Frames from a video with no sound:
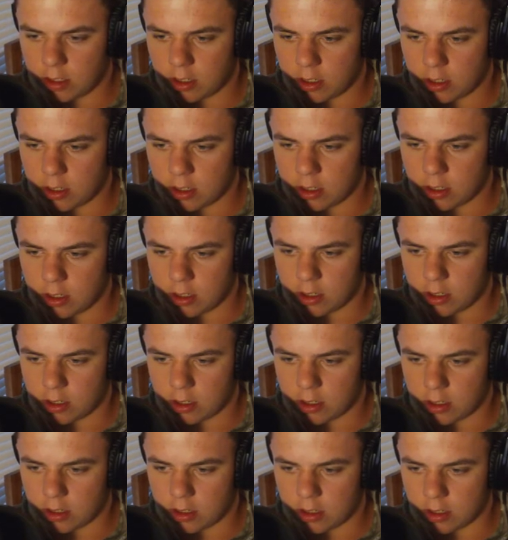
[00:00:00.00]

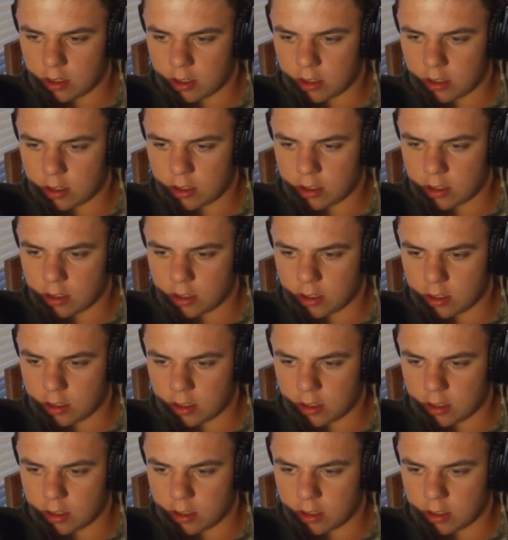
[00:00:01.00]
(no one is talking)